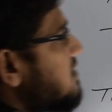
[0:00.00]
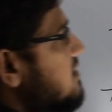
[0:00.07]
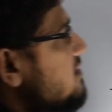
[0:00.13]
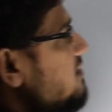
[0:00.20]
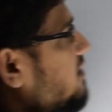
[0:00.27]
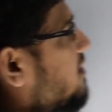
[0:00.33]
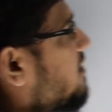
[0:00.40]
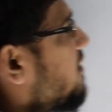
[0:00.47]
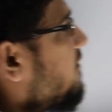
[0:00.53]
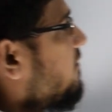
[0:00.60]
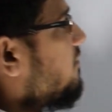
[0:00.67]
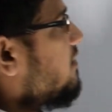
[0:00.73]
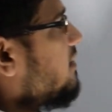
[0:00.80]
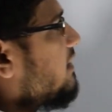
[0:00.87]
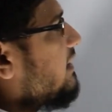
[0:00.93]
in
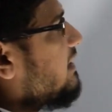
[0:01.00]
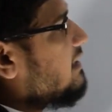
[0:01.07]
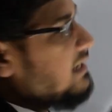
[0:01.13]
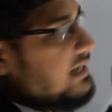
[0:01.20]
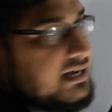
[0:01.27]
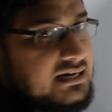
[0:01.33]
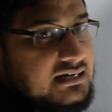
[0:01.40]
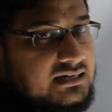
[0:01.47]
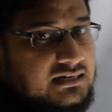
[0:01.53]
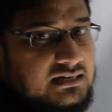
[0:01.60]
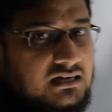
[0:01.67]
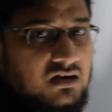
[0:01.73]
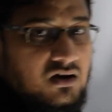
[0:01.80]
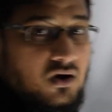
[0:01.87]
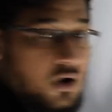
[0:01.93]
vertical and
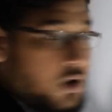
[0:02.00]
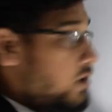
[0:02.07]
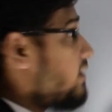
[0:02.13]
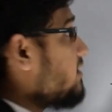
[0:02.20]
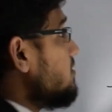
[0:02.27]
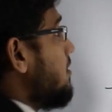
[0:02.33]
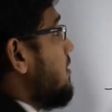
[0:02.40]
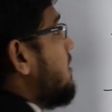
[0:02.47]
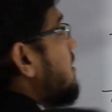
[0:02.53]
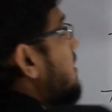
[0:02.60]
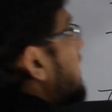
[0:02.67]
horizontal.